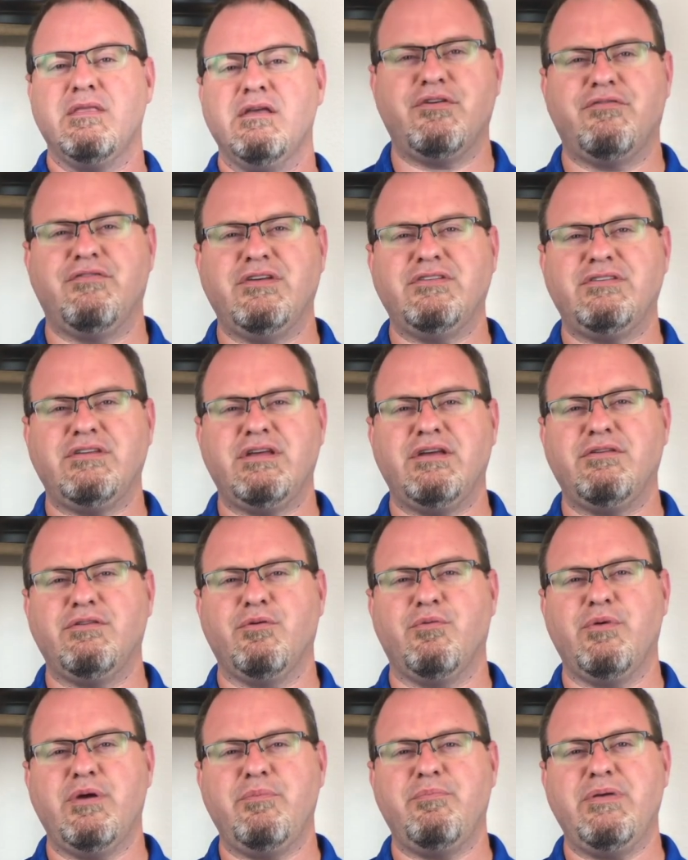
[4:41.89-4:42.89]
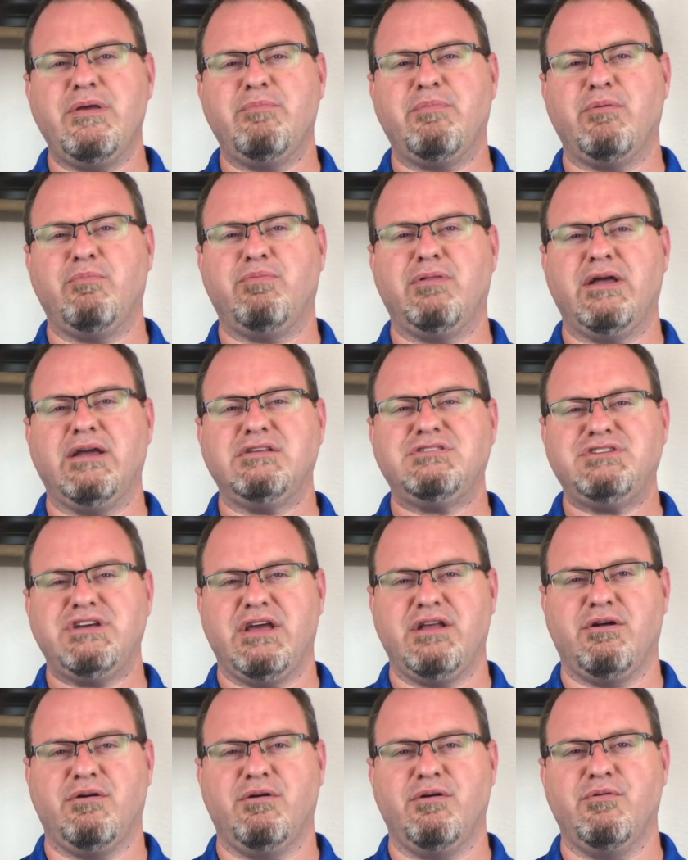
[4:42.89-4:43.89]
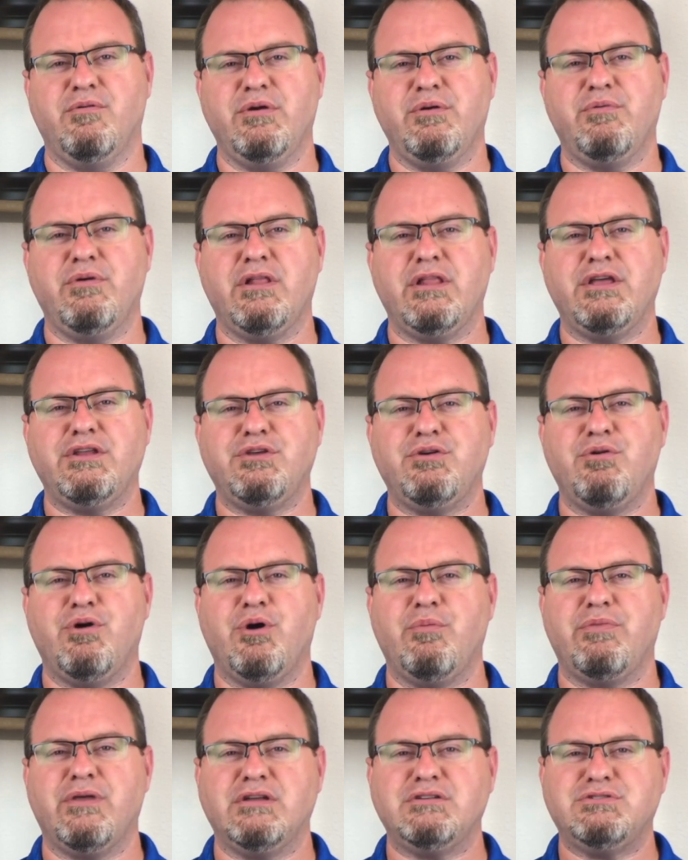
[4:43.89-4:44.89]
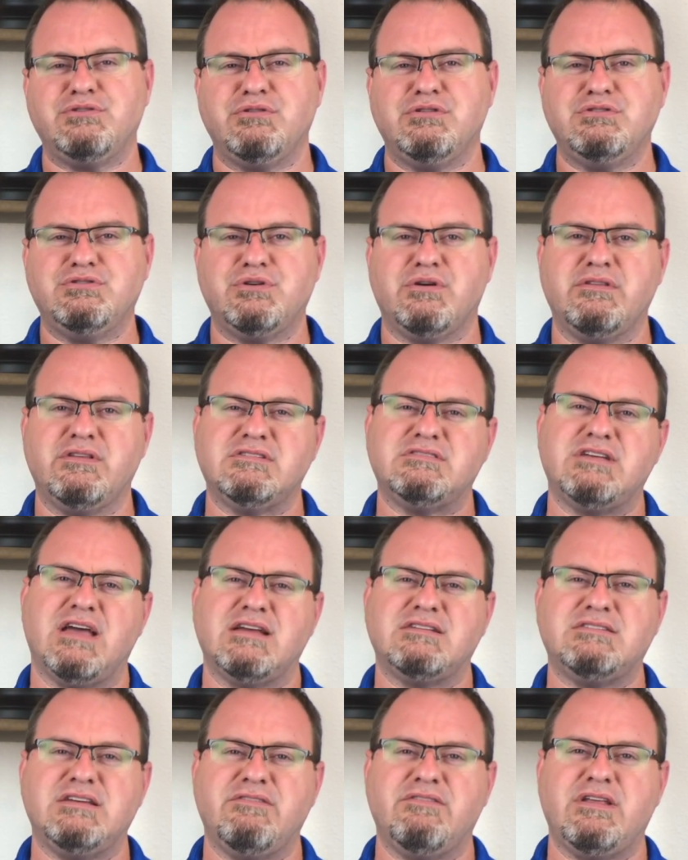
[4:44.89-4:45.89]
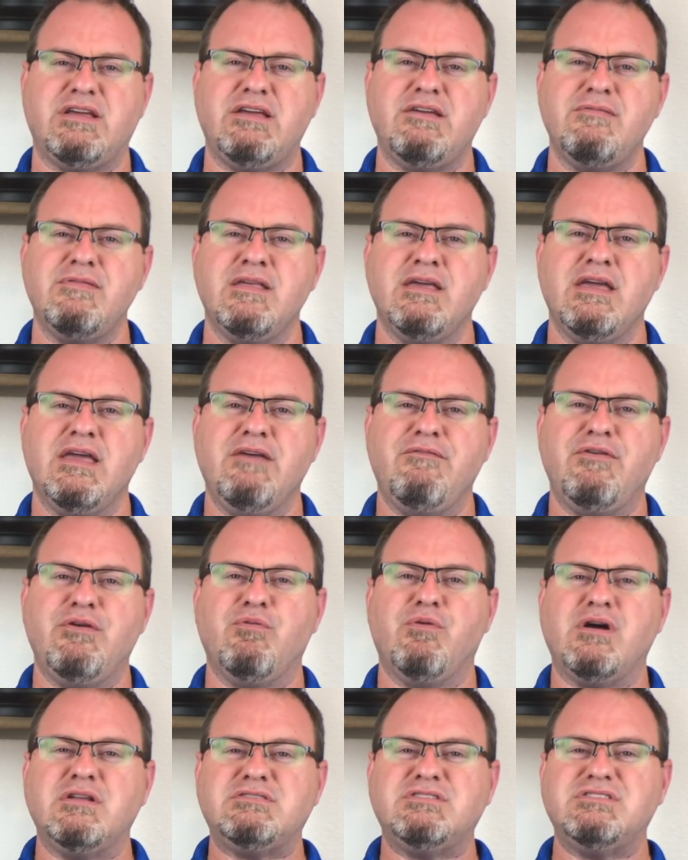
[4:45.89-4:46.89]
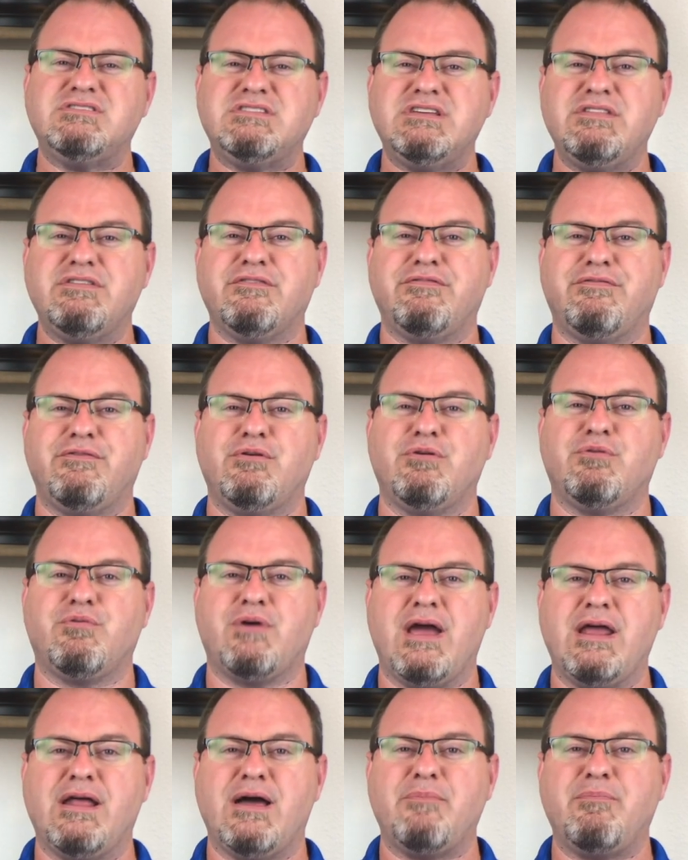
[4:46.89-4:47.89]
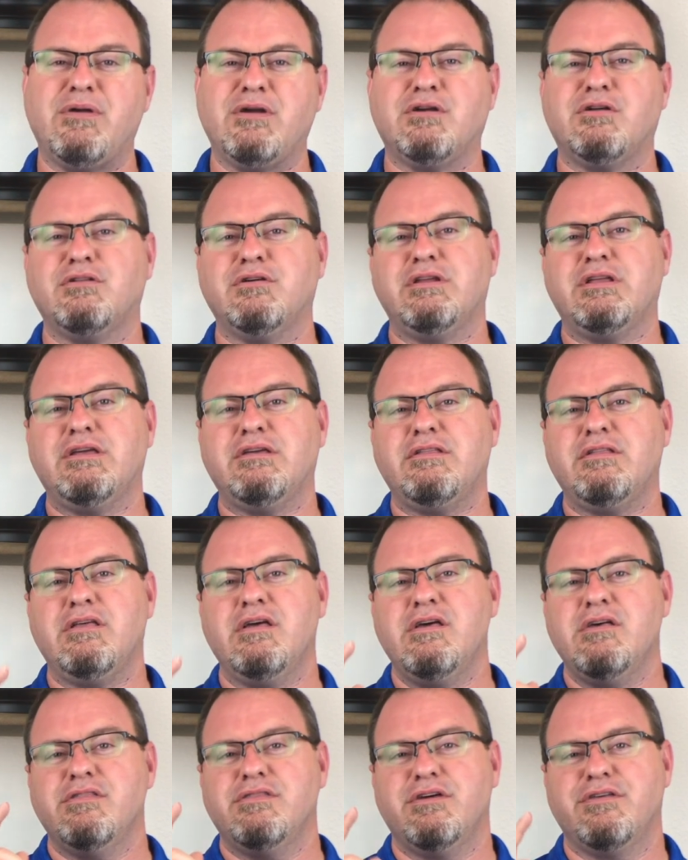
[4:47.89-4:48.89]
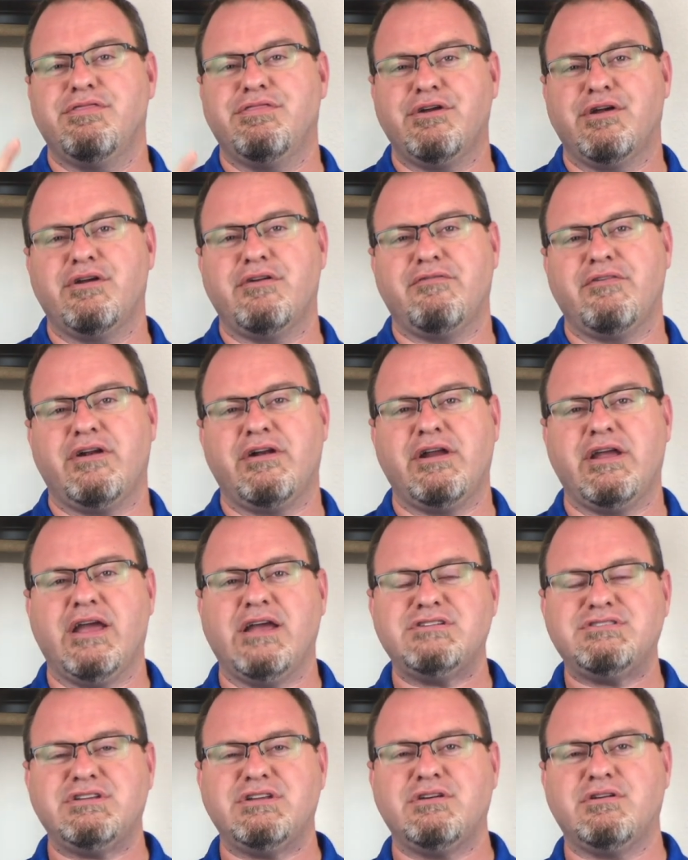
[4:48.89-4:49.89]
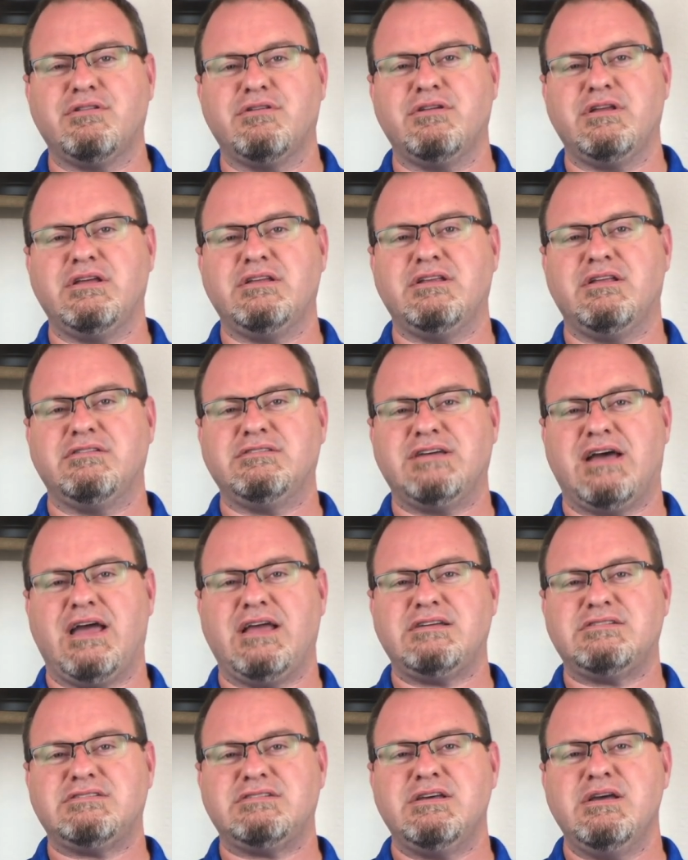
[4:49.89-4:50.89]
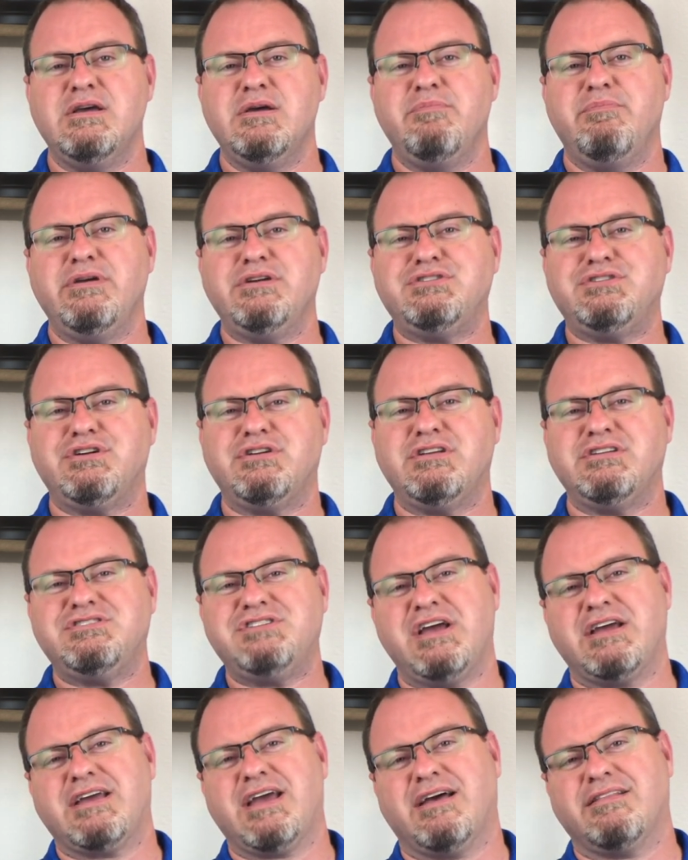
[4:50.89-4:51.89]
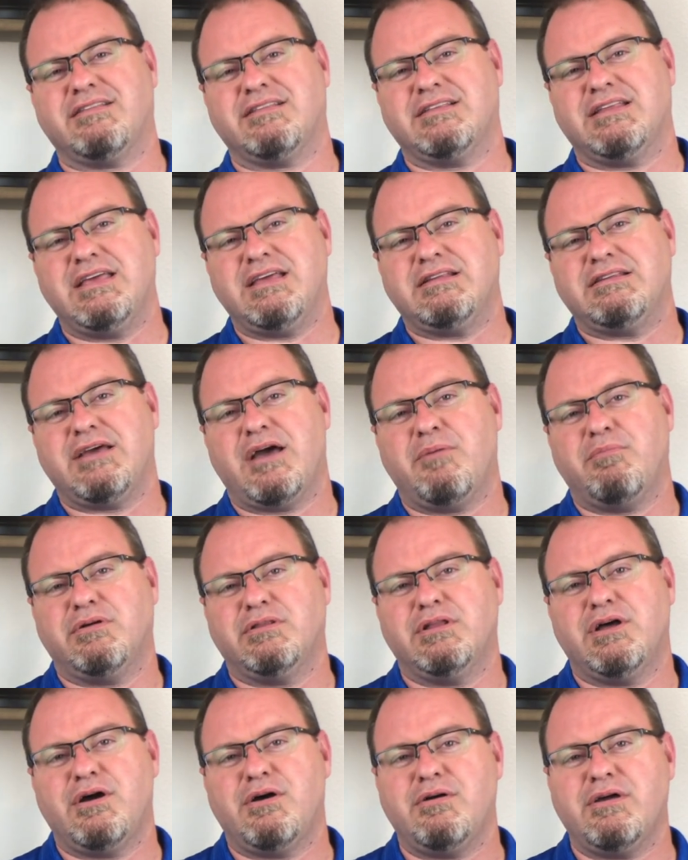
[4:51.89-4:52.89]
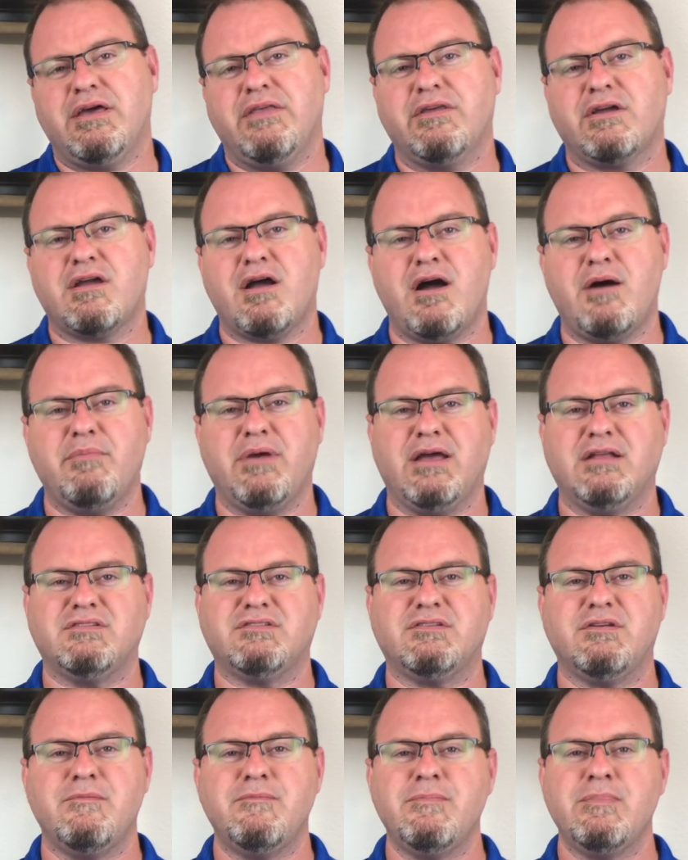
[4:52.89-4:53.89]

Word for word: For visiting the When People Play channel, we really do hope that you enjoy this activity. If you want to see the full write-up, including the third variation, including dice, be sure to check out the link down below in the comments.